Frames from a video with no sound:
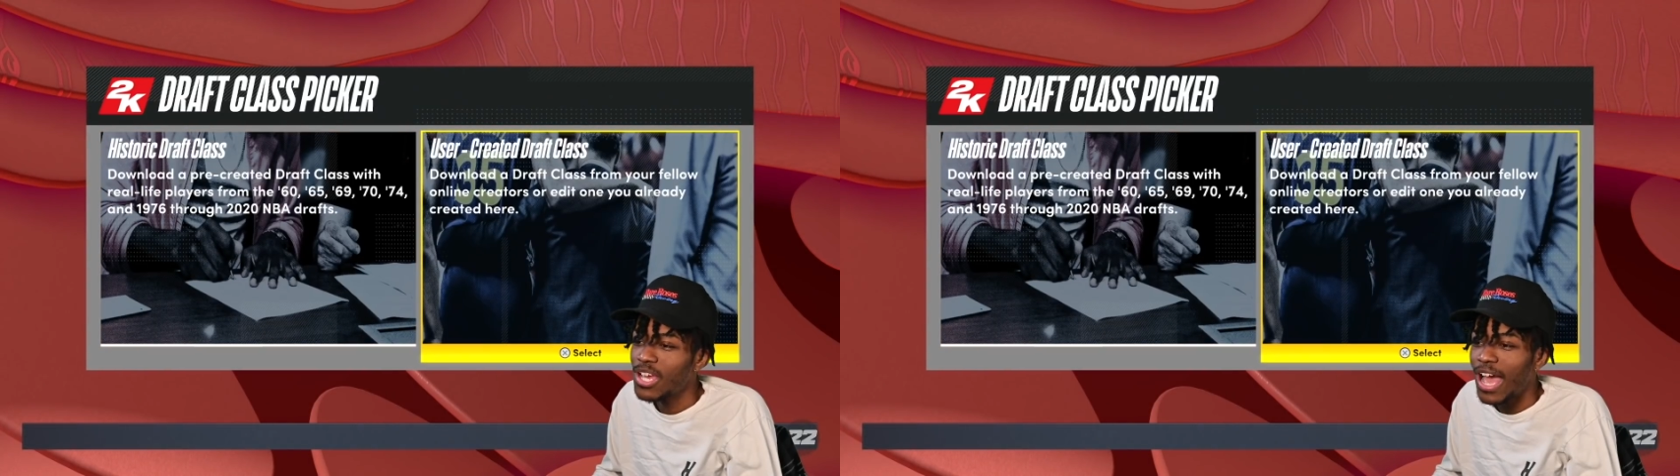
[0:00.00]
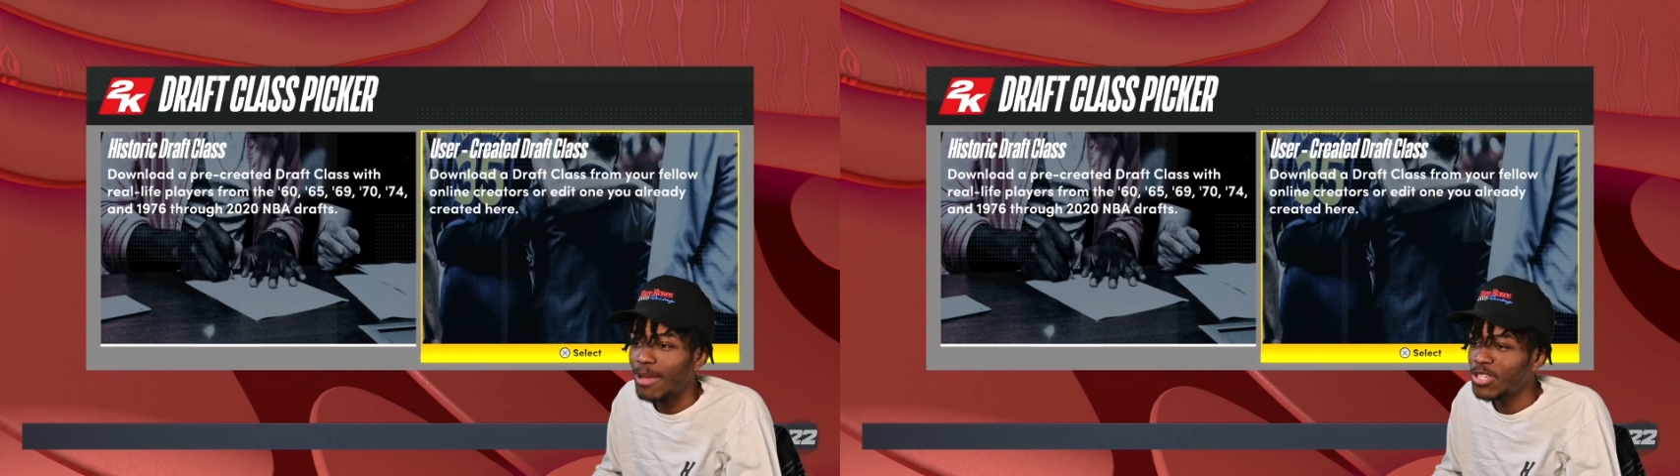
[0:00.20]

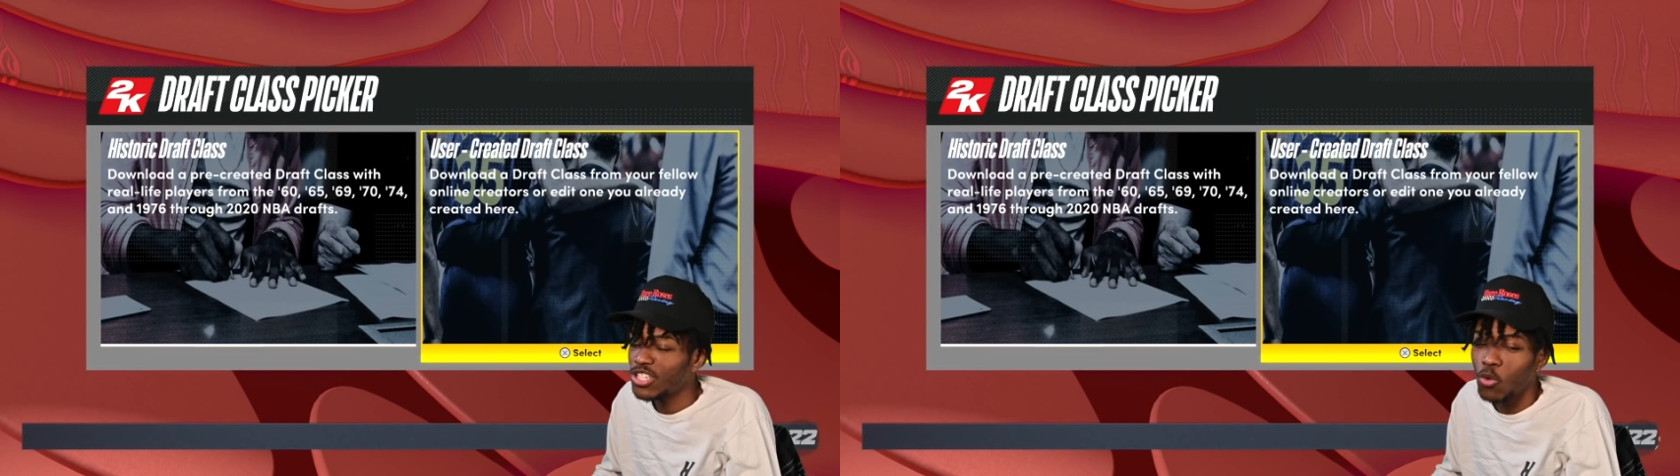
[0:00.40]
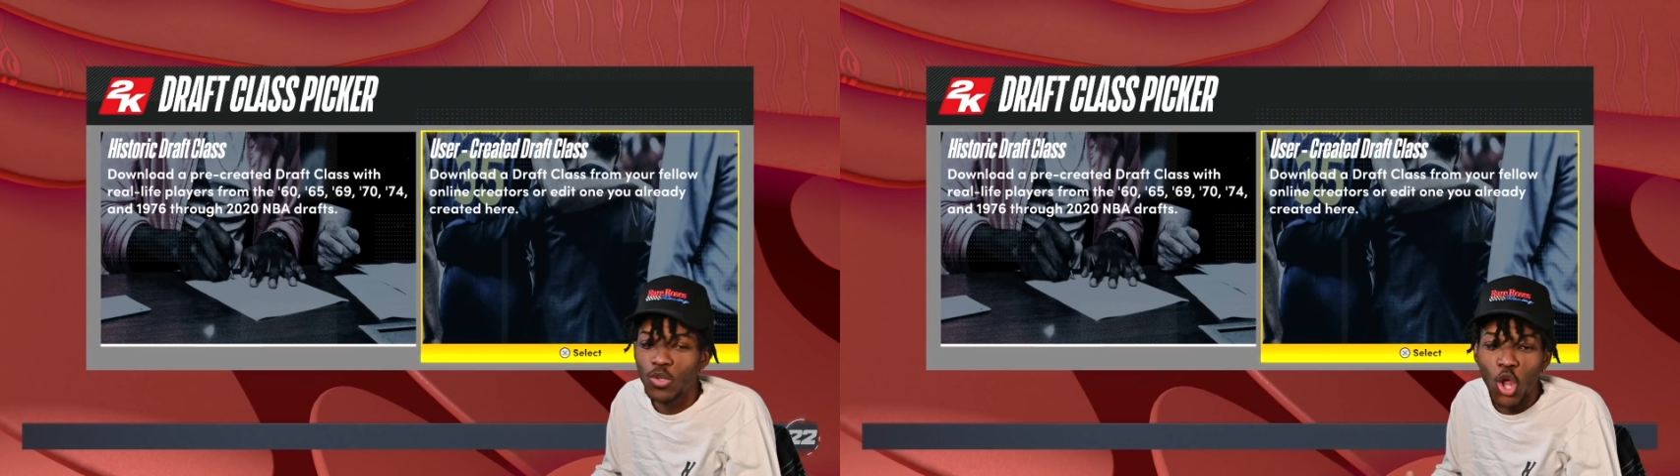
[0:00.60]
I'm just
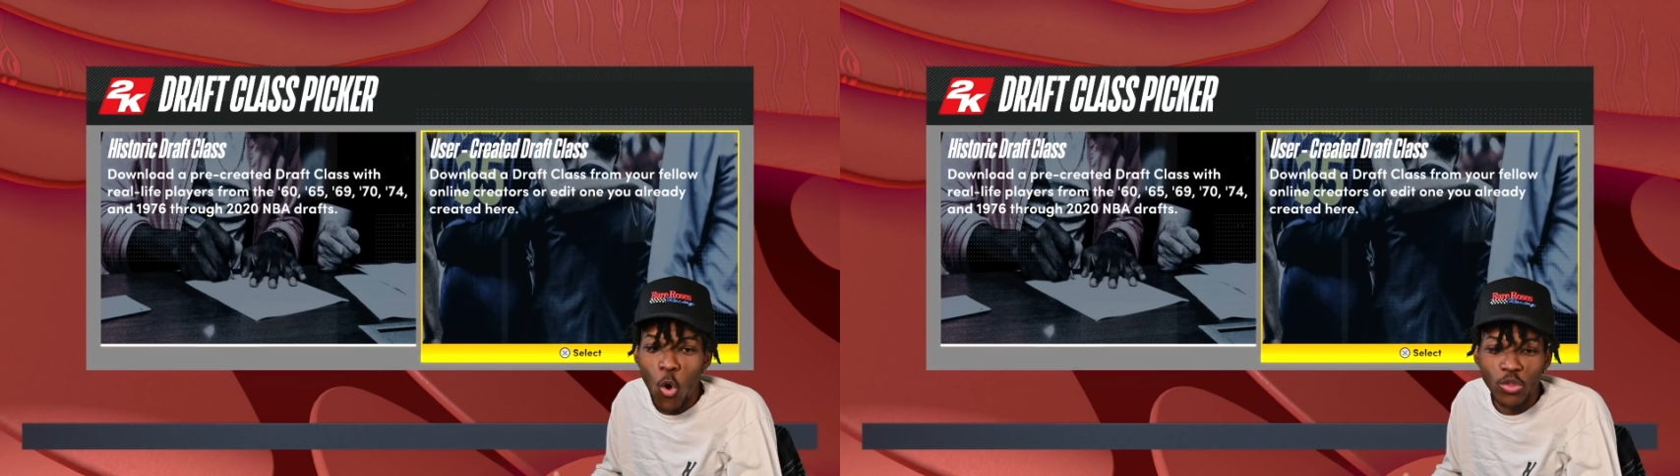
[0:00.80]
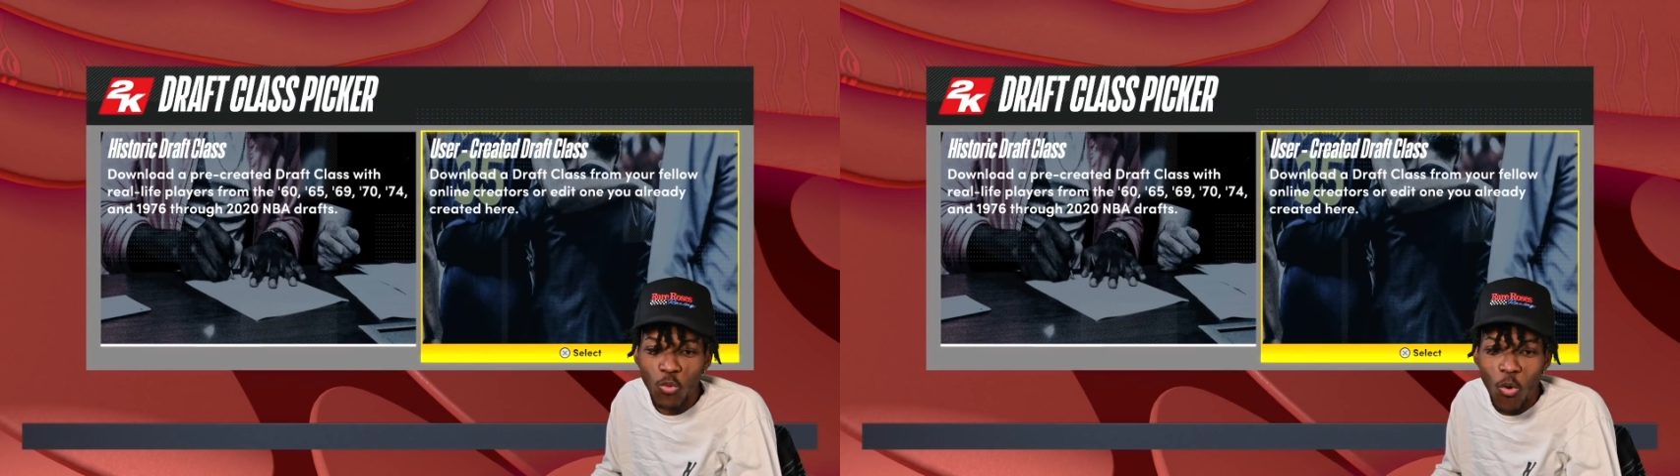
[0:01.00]
going to
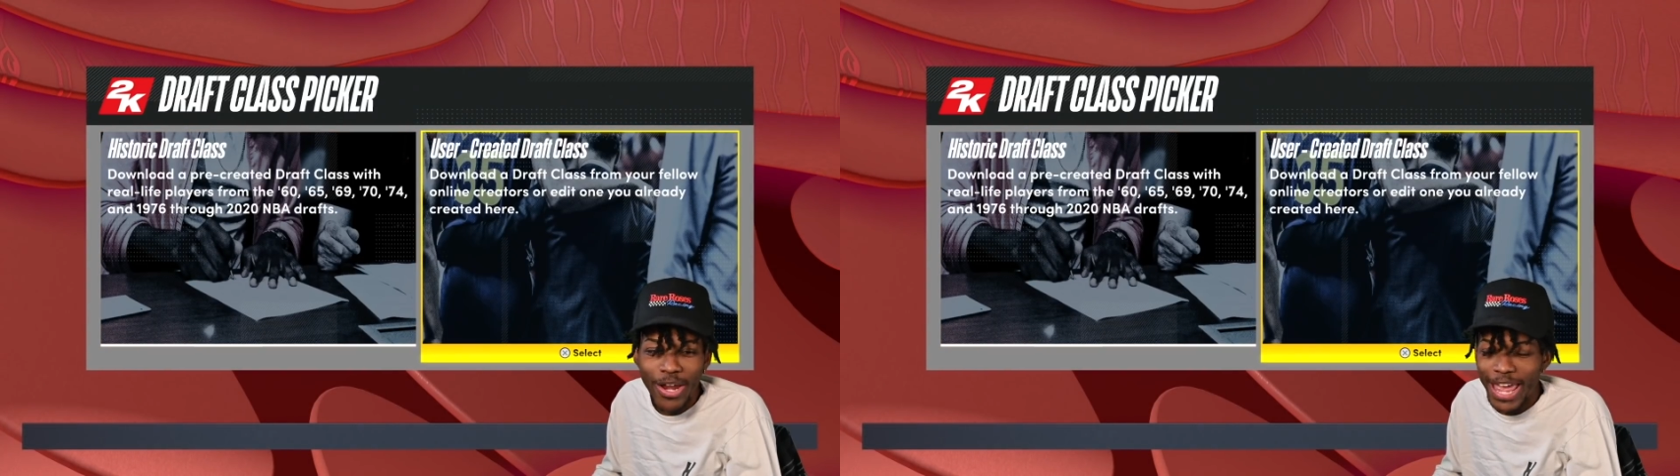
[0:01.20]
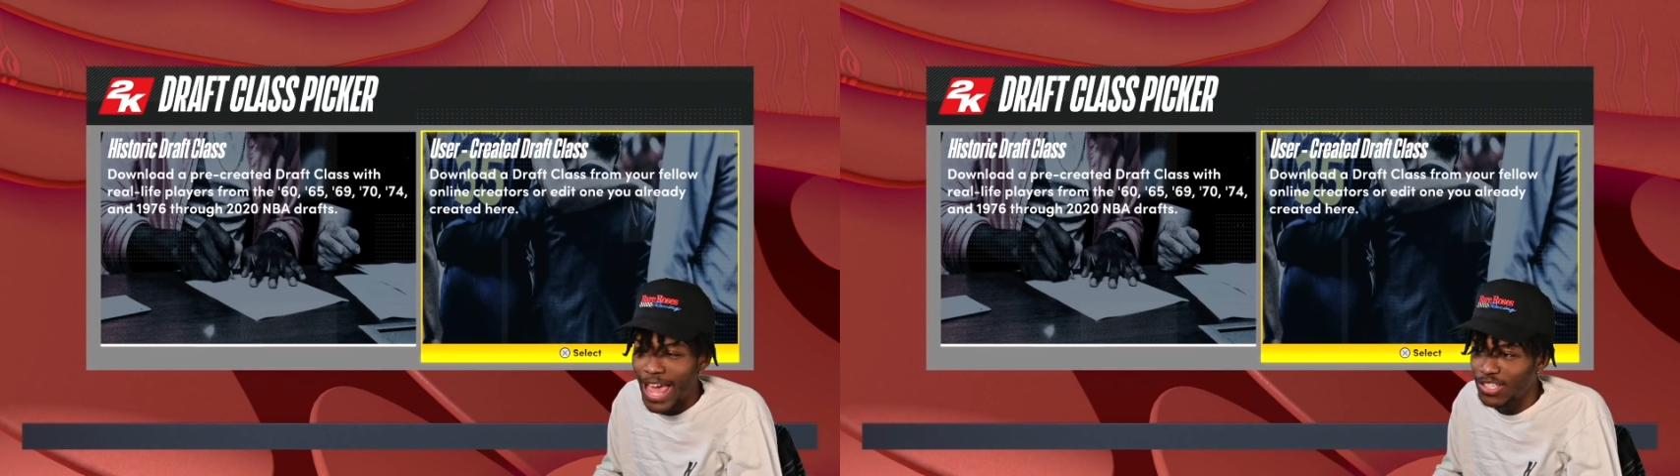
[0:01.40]
load the one
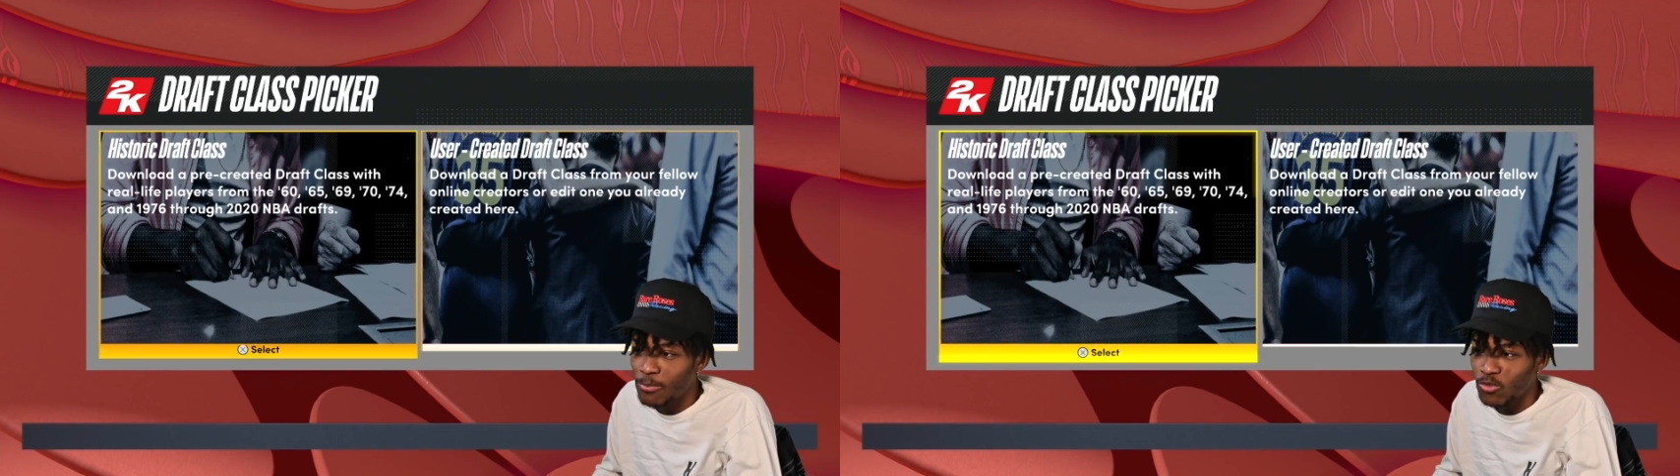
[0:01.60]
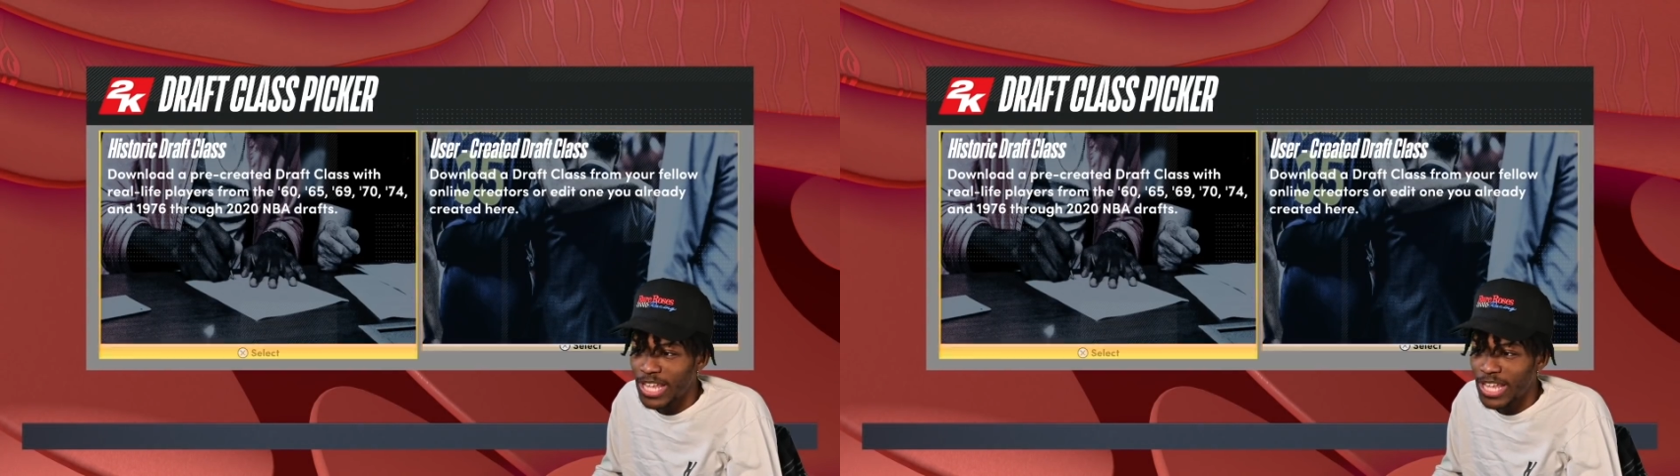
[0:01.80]
that has the most